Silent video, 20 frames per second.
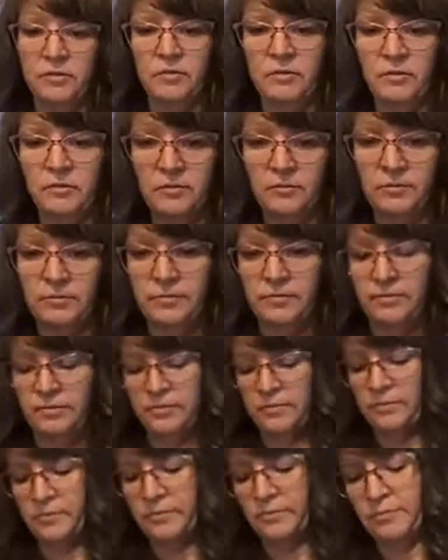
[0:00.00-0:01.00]

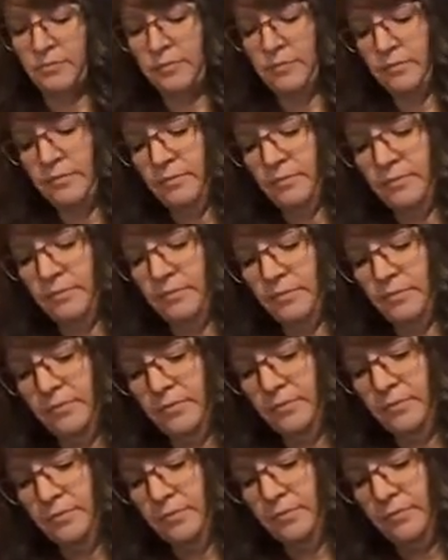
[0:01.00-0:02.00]

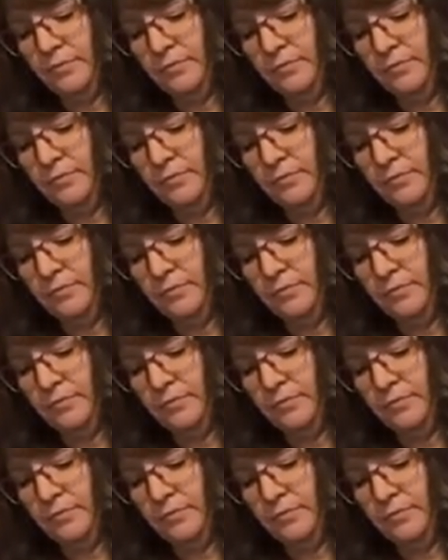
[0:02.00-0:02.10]
(silence)